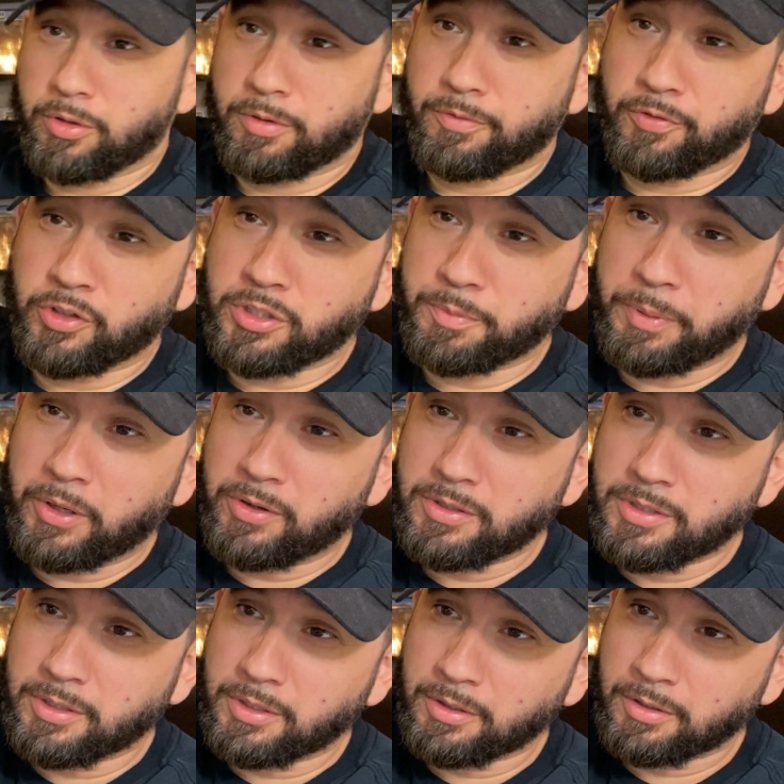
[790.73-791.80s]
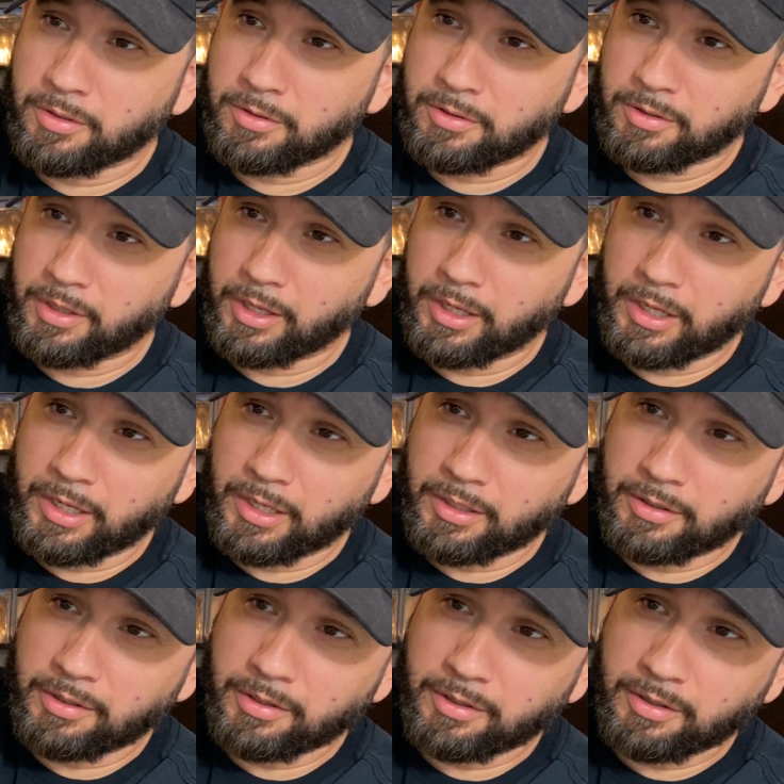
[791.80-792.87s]
first appearance
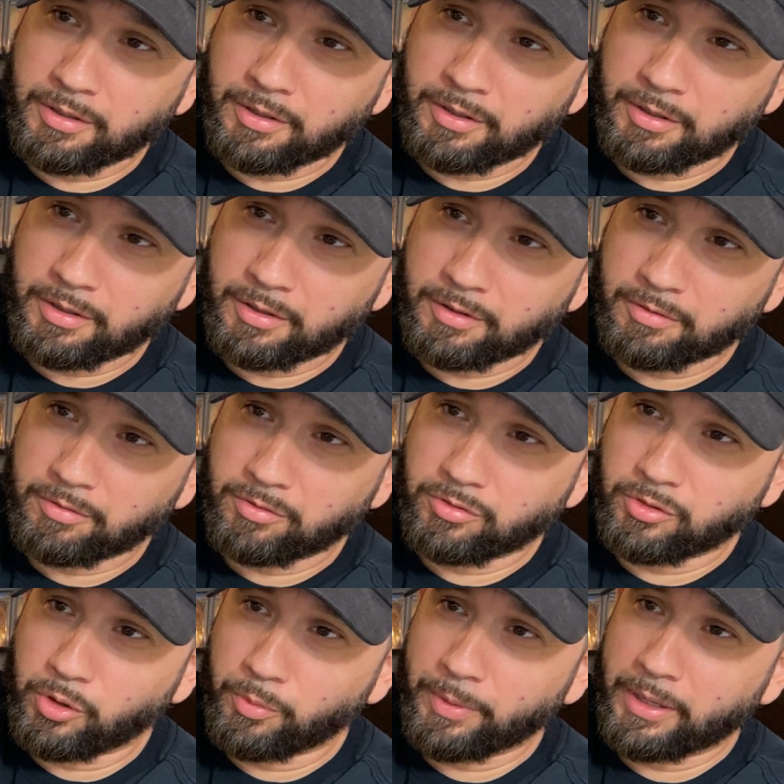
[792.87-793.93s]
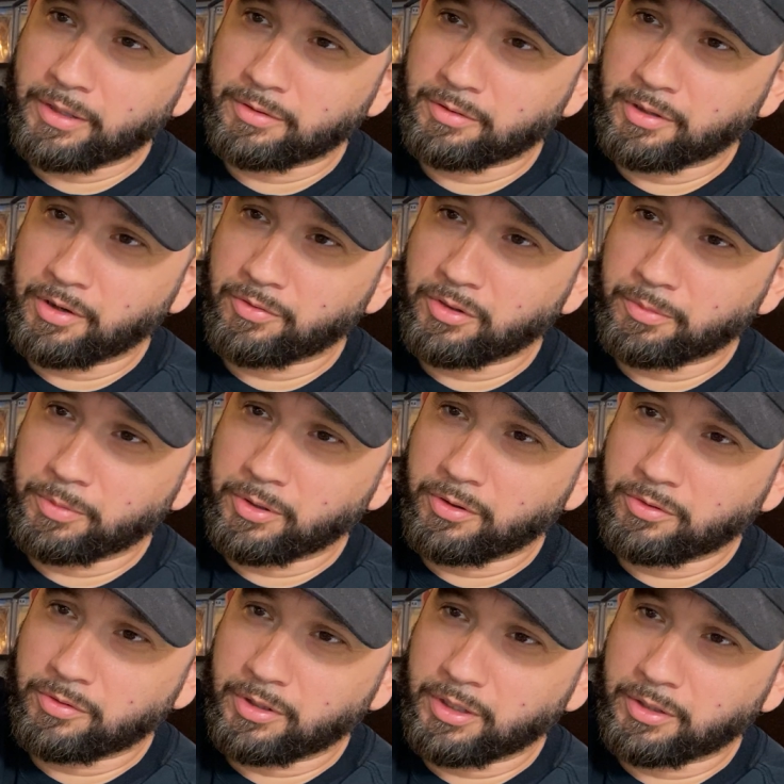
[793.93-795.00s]
and dope ass cover
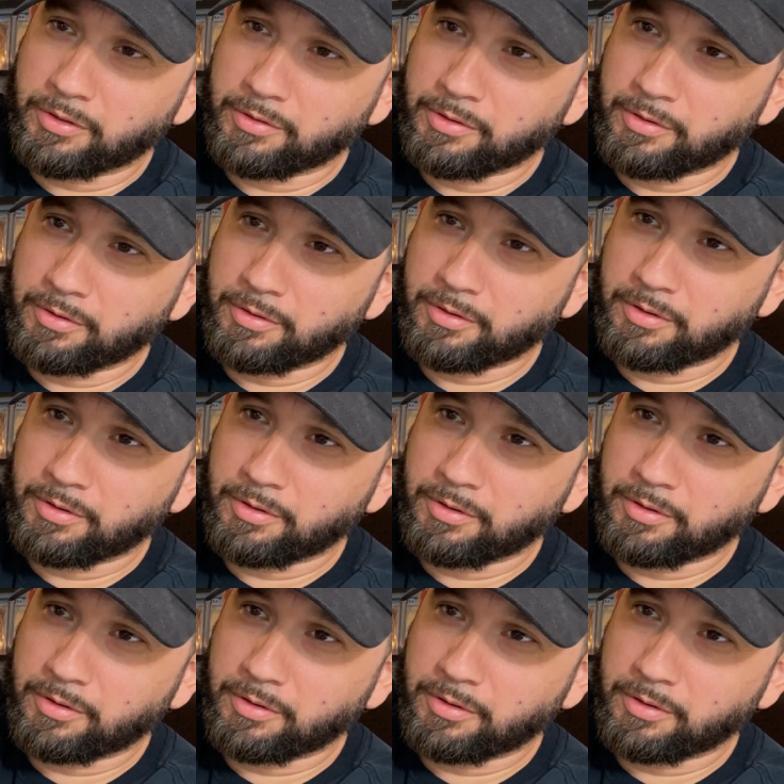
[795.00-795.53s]
appearance, right? So